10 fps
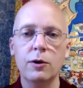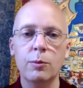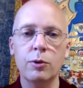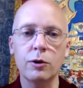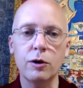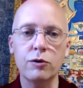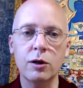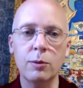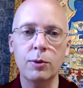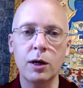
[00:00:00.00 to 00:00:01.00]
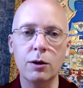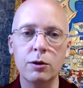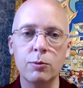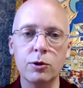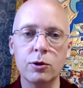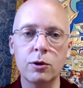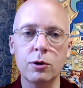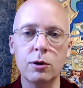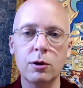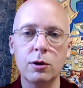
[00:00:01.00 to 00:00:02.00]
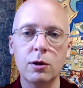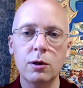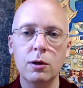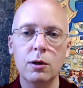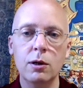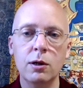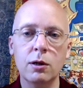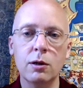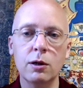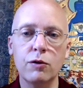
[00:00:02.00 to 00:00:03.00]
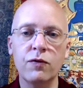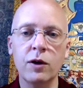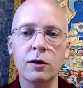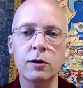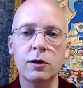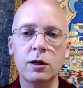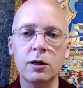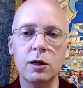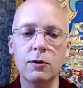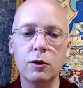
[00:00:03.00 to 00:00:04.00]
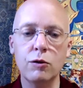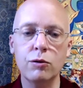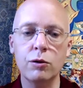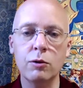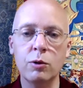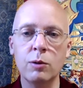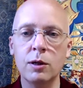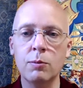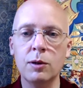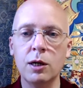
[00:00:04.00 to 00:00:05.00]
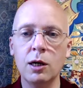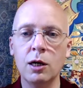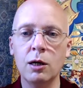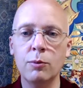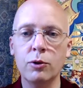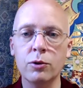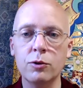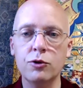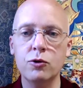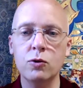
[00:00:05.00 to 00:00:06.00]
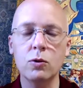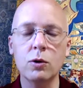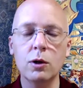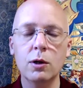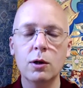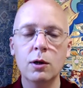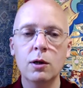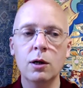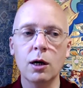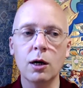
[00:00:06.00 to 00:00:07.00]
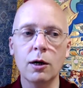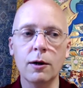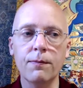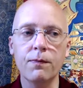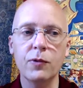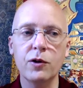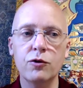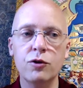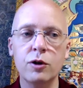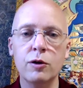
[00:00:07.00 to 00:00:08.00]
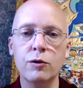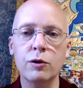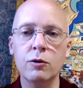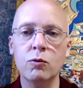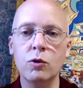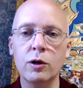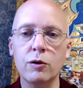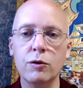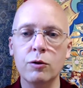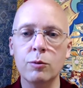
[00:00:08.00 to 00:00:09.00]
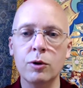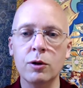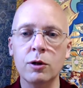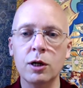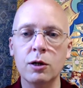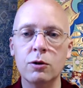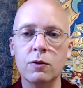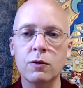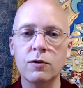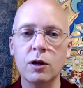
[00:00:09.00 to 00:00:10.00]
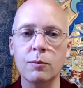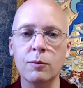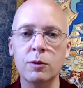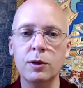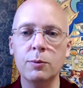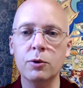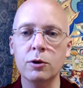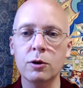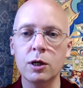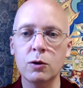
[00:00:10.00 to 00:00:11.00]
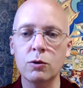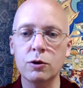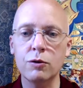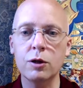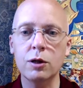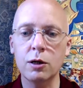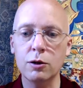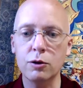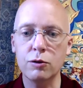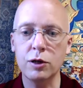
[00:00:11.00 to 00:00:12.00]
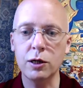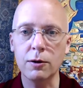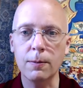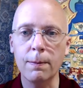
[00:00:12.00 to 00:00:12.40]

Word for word: progress down the path to Buddhahood. And let's finally dedicate this so that we may be able to um, translate in ways that will bring the nectar of Dharma to people in languages that they understand.